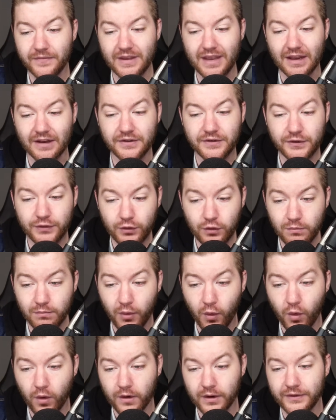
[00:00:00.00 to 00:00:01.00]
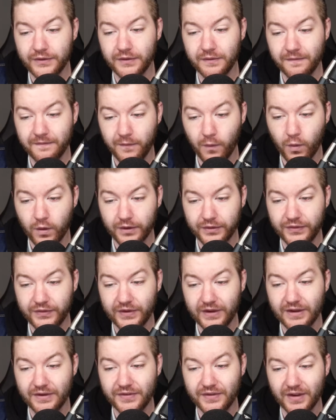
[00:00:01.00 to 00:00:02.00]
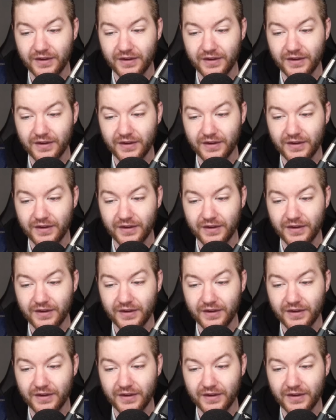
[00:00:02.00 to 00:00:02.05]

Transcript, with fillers: He had two boards, four assists,